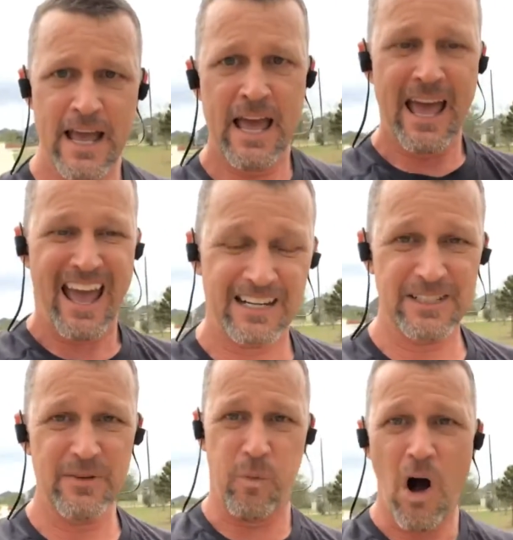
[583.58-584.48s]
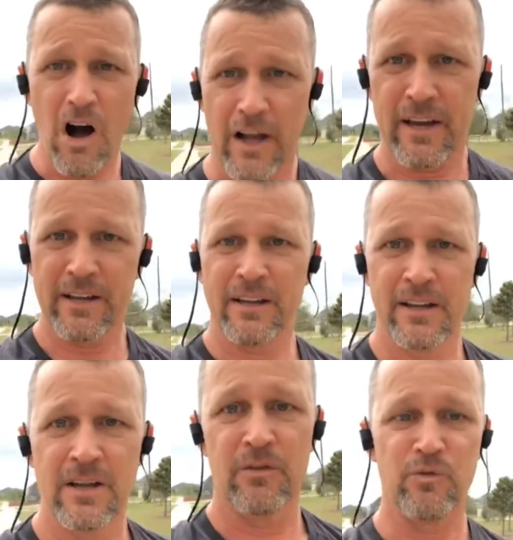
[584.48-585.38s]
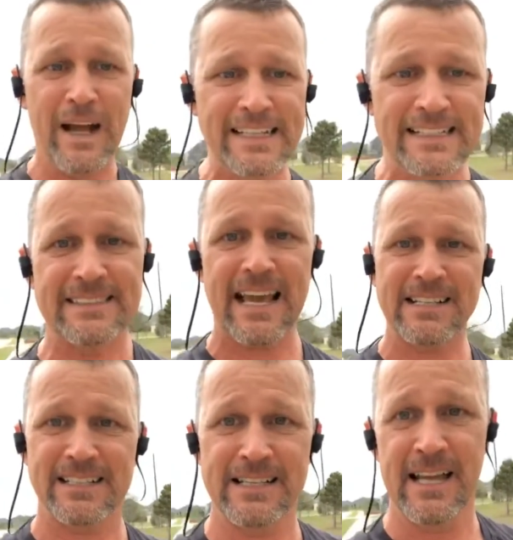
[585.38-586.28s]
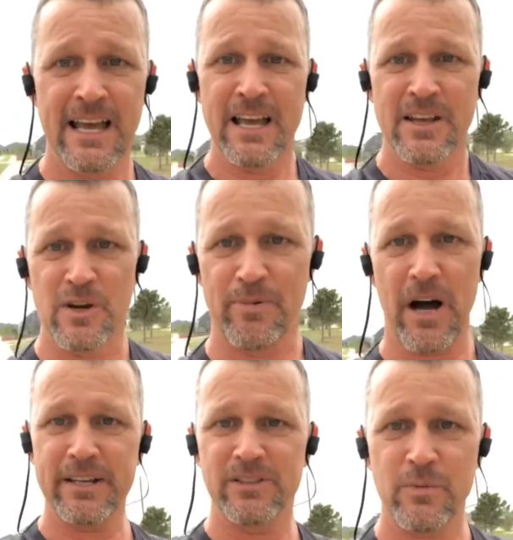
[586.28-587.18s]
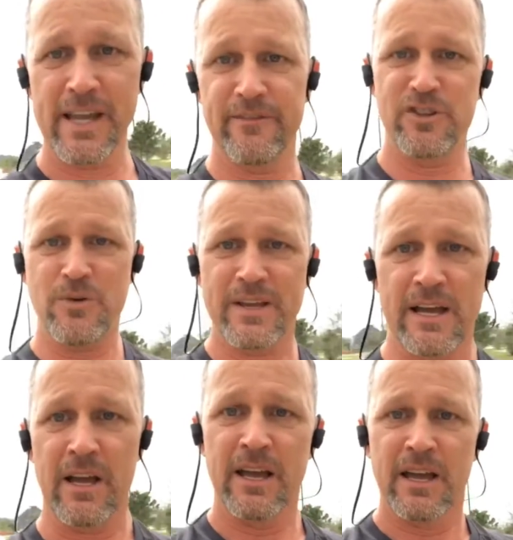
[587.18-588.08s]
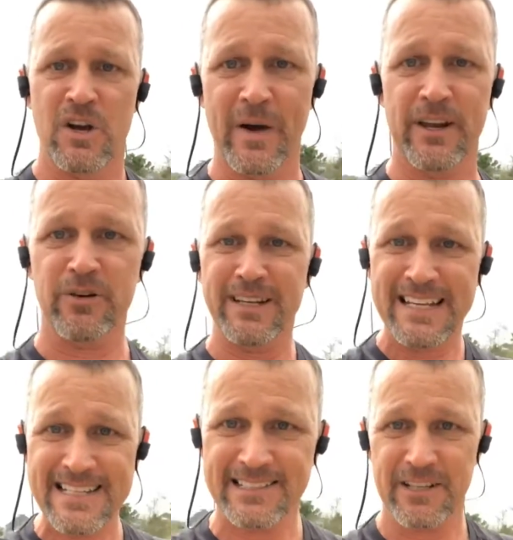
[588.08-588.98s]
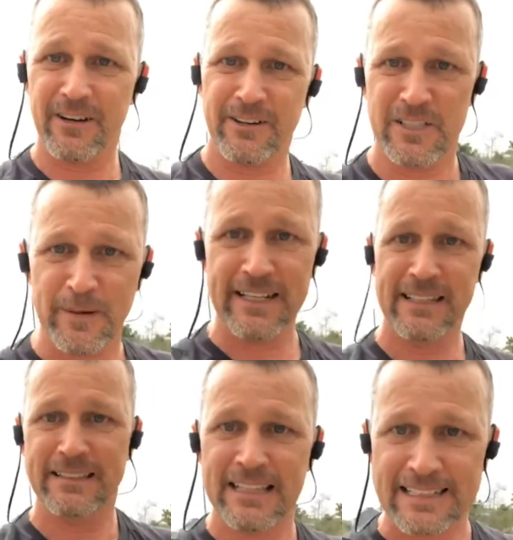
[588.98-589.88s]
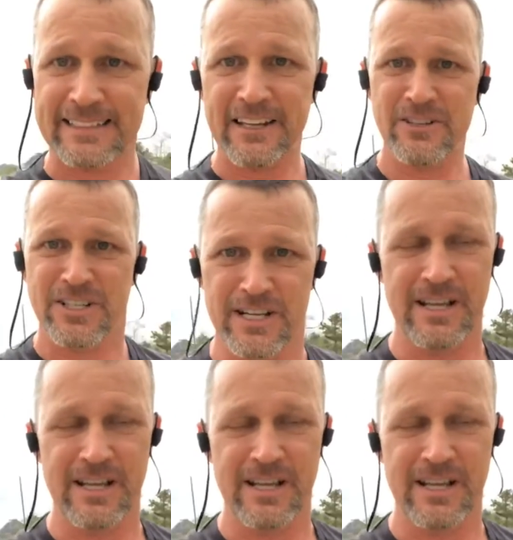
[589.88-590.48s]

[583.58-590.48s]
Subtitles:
actually walk. Running is actually your body's way of doing it quicker and easier and spending less energy.